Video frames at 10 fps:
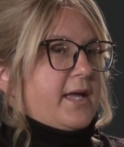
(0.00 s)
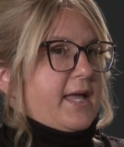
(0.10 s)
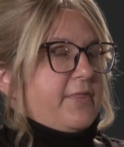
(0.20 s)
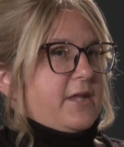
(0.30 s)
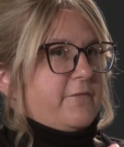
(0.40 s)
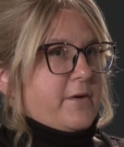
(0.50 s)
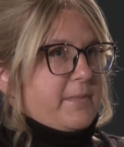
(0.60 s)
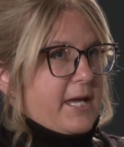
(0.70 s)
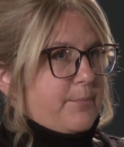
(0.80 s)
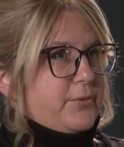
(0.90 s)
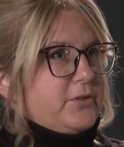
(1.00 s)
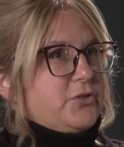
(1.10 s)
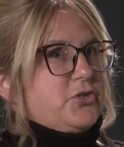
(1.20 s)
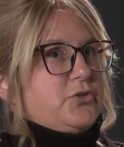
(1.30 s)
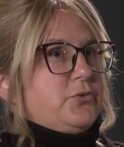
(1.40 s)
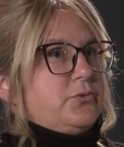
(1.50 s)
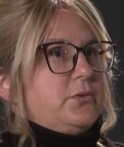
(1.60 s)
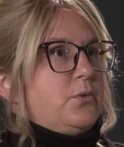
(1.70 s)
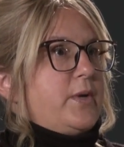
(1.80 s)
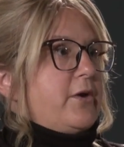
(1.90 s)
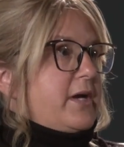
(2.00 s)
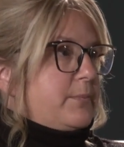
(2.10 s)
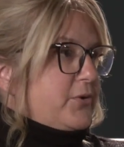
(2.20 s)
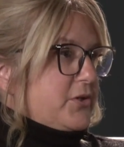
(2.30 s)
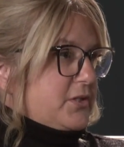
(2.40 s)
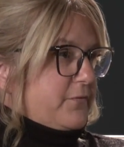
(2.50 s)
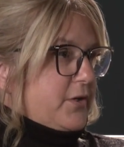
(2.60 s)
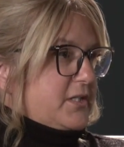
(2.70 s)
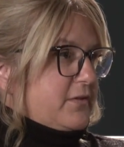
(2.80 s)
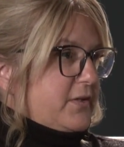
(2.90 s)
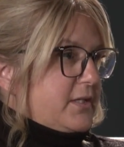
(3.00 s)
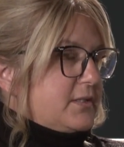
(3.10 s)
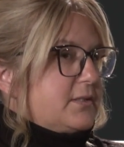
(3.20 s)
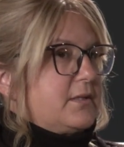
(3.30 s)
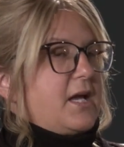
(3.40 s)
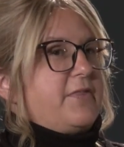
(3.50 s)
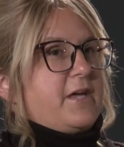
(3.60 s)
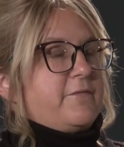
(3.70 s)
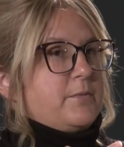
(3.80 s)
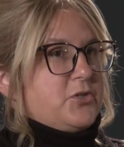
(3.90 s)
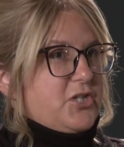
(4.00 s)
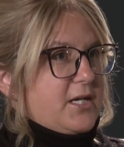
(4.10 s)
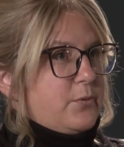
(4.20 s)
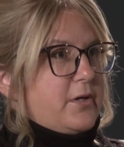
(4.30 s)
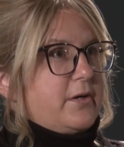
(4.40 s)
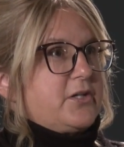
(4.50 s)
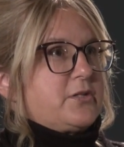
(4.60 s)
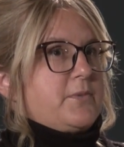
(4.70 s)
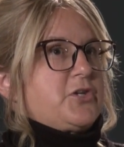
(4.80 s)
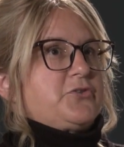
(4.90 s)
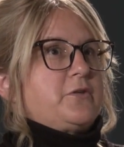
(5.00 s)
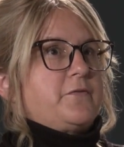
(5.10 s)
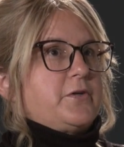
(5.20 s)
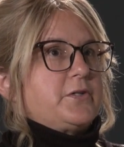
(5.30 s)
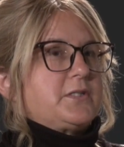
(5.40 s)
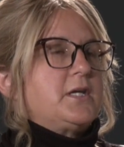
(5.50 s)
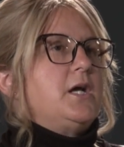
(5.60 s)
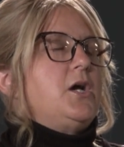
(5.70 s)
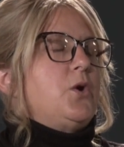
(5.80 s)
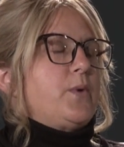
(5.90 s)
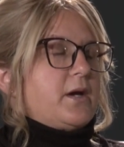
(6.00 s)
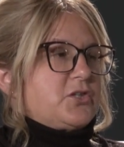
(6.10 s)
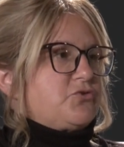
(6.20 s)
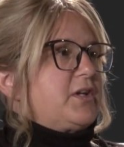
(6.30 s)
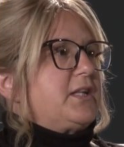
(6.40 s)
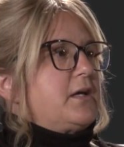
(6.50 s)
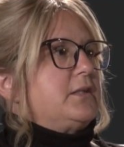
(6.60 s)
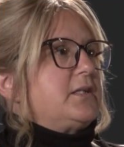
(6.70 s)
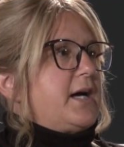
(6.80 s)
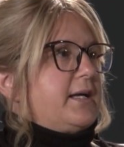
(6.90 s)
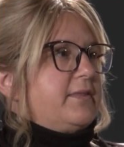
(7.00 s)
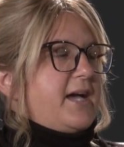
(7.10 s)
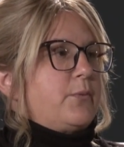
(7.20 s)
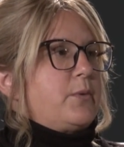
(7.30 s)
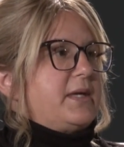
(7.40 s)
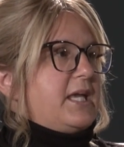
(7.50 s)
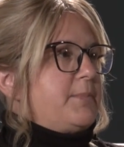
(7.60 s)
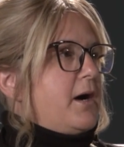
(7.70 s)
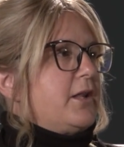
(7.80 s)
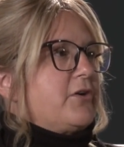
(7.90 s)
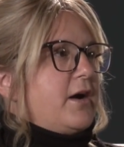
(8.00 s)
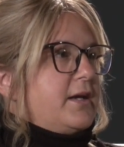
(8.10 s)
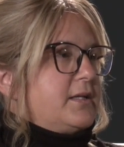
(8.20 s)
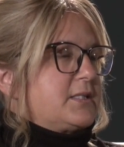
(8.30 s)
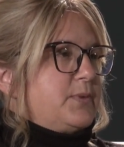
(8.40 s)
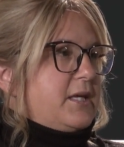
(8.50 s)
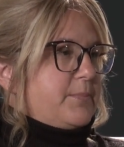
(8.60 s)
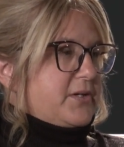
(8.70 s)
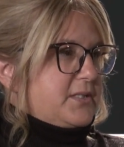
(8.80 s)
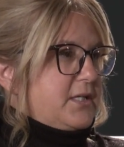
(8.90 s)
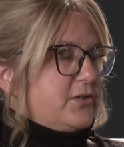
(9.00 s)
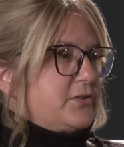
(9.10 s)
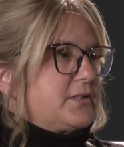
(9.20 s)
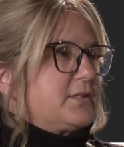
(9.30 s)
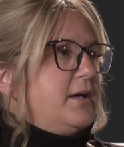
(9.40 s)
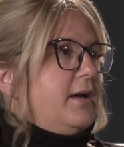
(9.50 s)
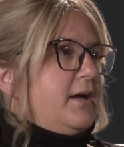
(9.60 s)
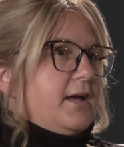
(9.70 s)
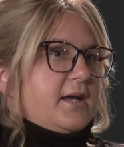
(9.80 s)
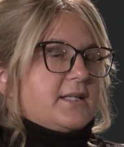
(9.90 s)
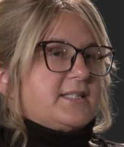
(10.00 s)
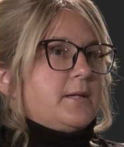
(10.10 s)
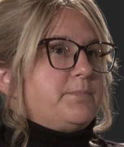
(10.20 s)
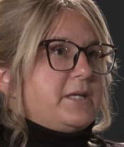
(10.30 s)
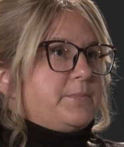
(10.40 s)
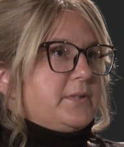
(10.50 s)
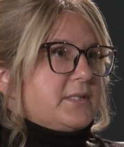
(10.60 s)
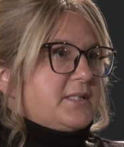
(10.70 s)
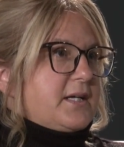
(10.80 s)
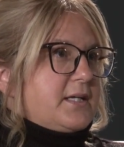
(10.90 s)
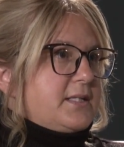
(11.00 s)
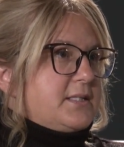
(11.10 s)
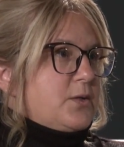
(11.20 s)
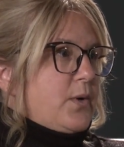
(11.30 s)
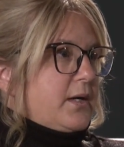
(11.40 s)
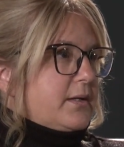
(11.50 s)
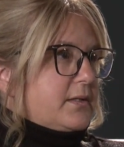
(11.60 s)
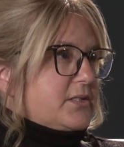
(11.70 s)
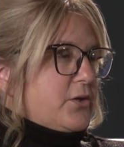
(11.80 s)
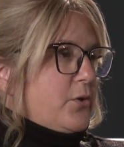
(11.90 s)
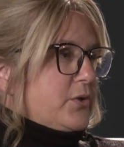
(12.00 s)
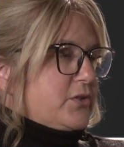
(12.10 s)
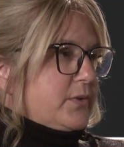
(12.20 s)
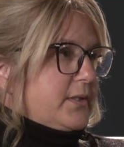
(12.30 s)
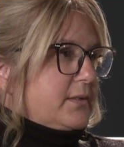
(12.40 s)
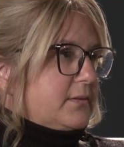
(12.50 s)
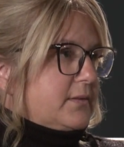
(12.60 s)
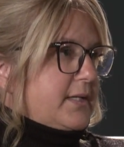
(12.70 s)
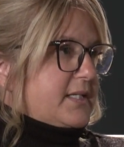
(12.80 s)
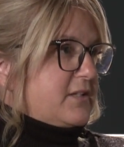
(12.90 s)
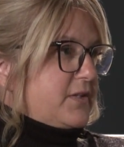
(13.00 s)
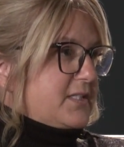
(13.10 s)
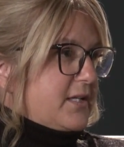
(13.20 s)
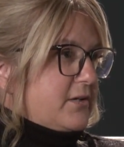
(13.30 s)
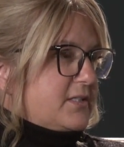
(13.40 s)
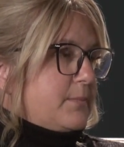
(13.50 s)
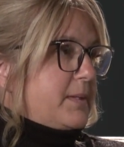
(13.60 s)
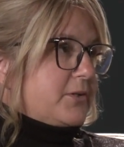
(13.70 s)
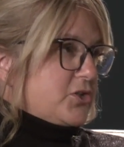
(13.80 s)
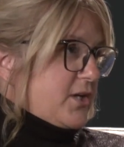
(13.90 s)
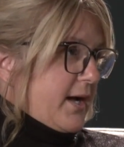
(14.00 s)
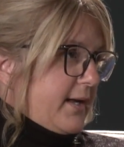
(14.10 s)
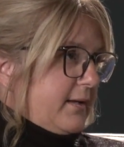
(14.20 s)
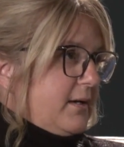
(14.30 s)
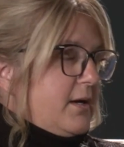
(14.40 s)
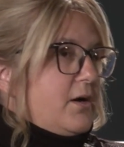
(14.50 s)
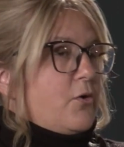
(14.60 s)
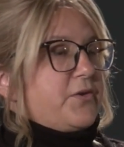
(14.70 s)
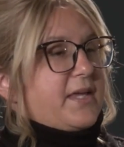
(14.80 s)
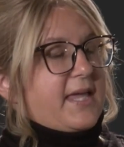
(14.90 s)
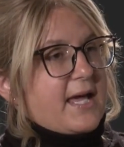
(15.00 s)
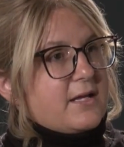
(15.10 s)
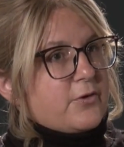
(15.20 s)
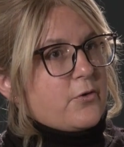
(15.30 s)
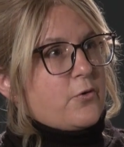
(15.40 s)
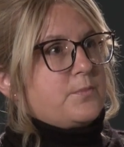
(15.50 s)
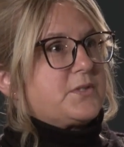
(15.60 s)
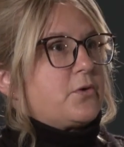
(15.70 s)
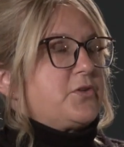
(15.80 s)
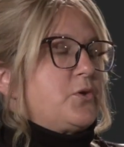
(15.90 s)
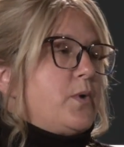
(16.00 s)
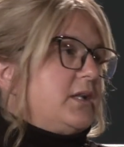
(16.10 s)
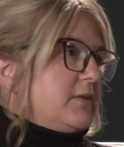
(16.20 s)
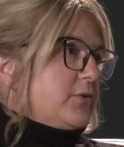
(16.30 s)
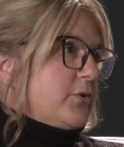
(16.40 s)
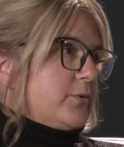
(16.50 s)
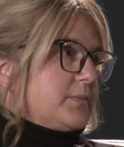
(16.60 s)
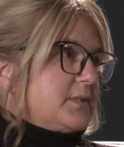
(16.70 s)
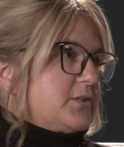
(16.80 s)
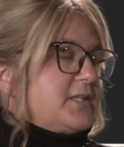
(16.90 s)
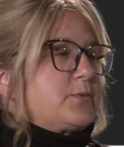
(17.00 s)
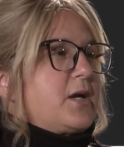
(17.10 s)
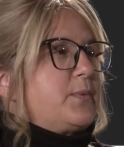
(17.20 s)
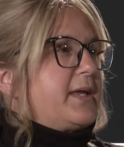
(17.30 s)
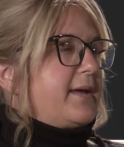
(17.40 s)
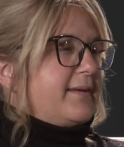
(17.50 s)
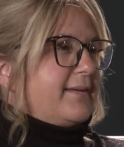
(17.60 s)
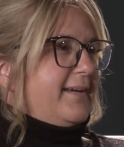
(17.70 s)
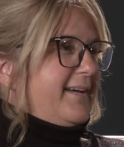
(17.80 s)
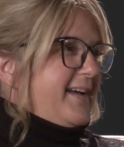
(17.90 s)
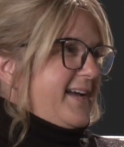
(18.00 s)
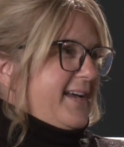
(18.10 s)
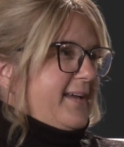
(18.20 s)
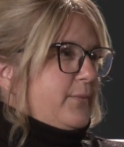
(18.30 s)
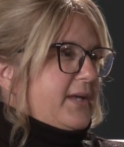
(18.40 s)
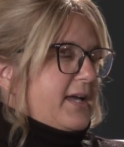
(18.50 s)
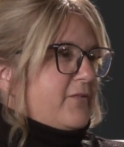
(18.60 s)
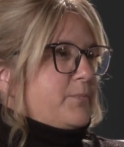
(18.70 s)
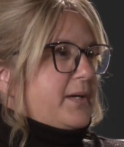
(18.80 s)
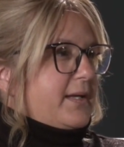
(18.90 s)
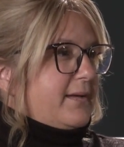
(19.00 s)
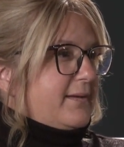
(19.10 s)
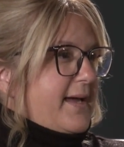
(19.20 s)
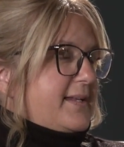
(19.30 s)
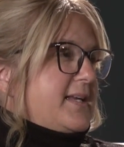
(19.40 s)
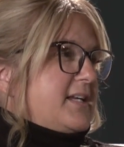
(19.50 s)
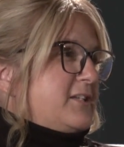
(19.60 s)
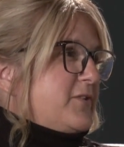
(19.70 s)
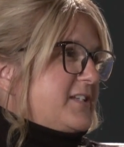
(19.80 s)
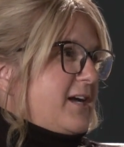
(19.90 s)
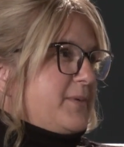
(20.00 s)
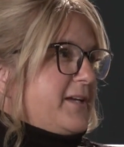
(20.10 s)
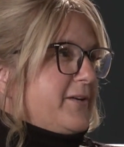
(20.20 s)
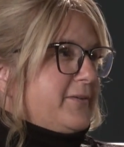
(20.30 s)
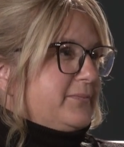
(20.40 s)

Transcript: and then from April to June, we are in person for activities. And then from January to March 31st, we are strictly online. That way we keep all our audience, we keep our seniors. Because some people, it's not easy to go into an activity center. Some people are shy, or they can't leave homes, or they don't want to leave their homes. So this way we get everybody at a different time of year.